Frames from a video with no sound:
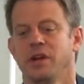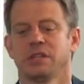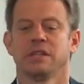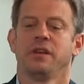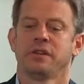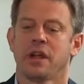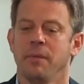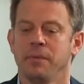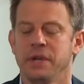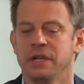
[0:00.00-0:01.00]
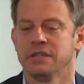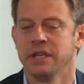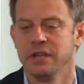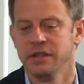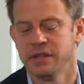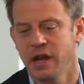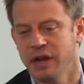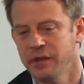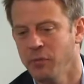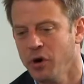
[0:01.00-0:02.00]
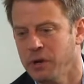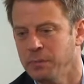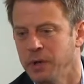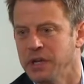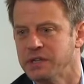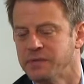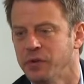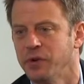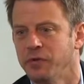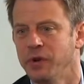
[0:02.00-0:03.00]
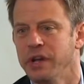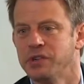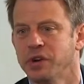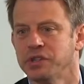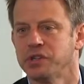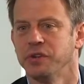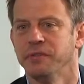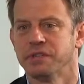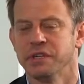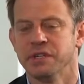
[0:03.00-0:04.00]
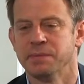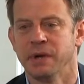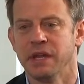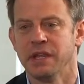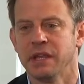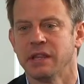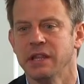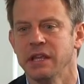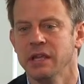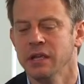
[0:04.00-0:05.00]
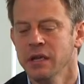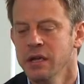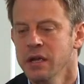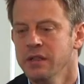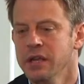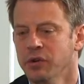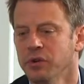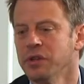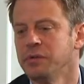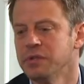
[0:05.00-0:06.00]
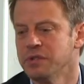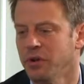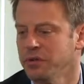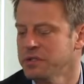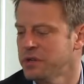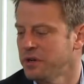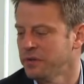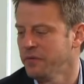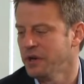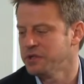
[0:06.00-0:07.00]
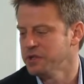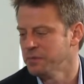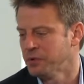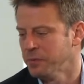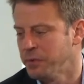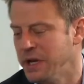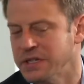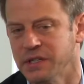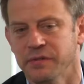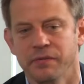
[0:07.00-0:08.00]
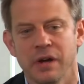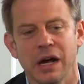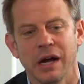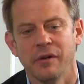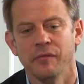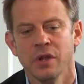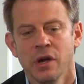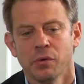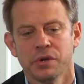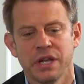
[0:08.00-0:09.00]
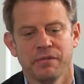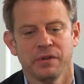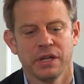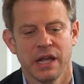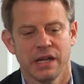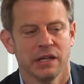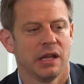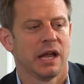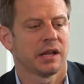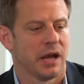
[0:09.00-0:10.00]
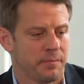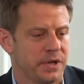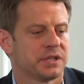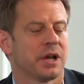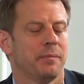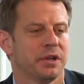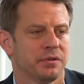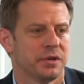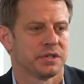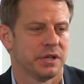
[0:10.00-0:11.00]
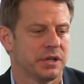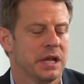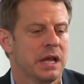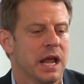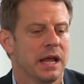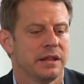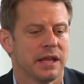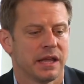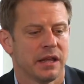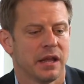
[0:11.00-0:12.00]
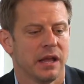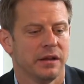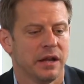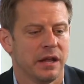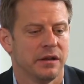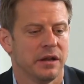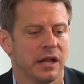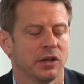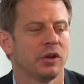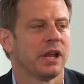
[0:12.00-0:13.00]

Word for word: us and other companies in kind of the marketplace for, for HR services, but I think the the early results are, are super impressive. Um, we're definitely getting a lot of companies coming to us and, and thinking and, and, and